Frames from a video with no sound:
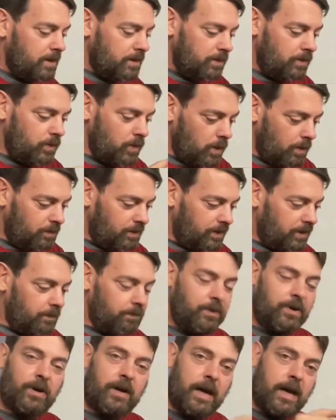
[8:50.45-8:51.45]
you open
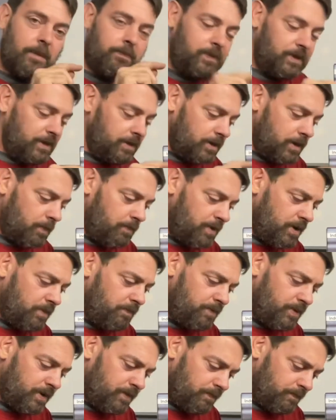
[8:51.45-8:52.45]
up your app and you go
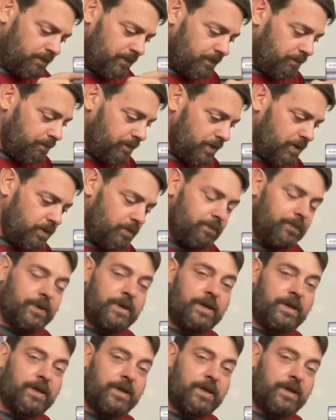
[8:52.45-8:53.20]
boop, boop, boop,